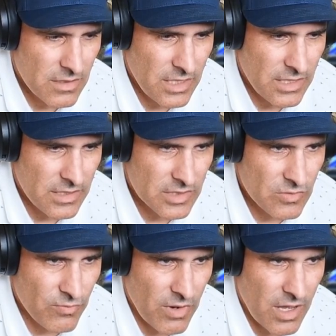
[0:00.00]
in this
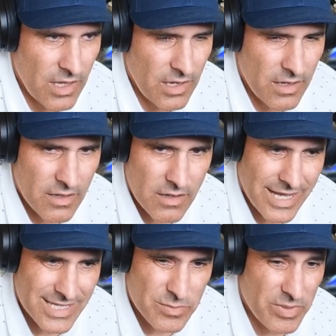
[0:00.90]
run
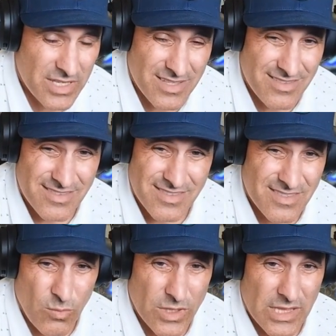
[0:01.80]
has been
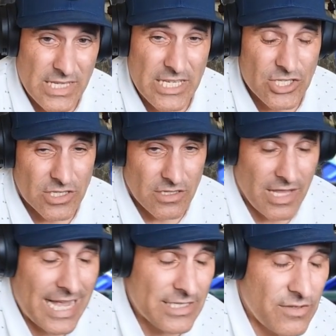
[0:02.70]
with Legion the
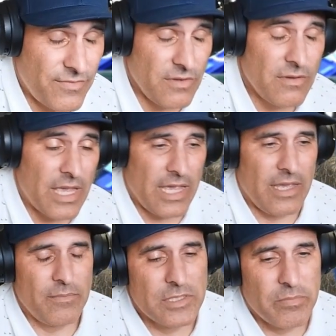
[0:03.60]
last few
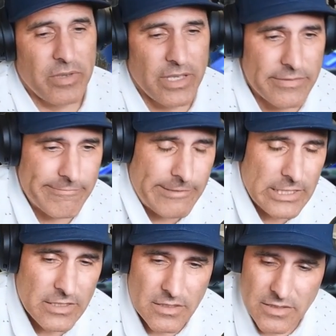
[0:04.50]
games, but
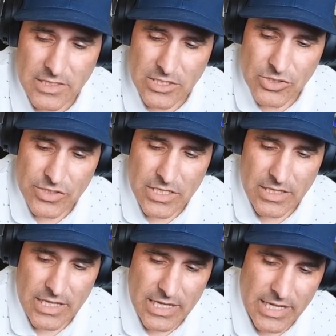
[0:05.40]
it's
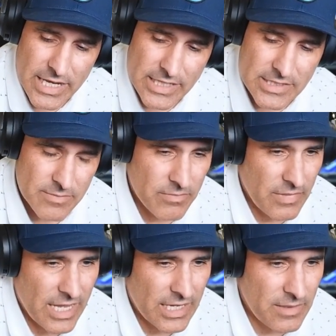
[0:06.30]
interesting that it hasn't
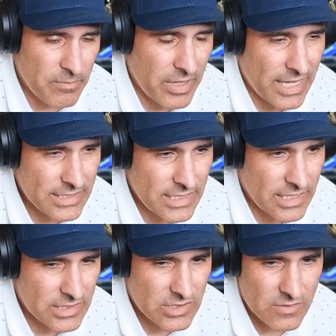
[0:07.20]
had an impact
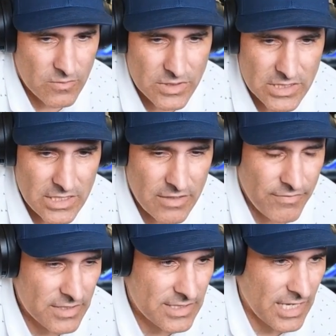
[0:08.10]
yet. So we'll see if
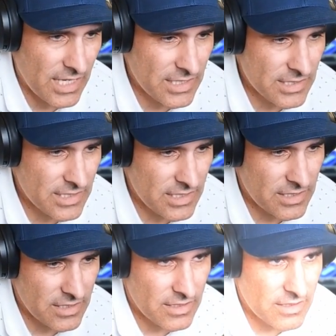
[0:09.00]
it does
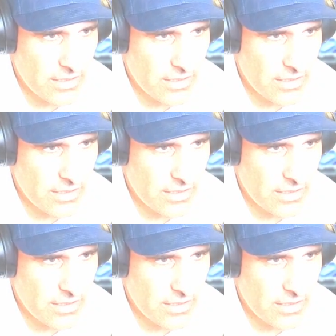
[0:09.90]
here.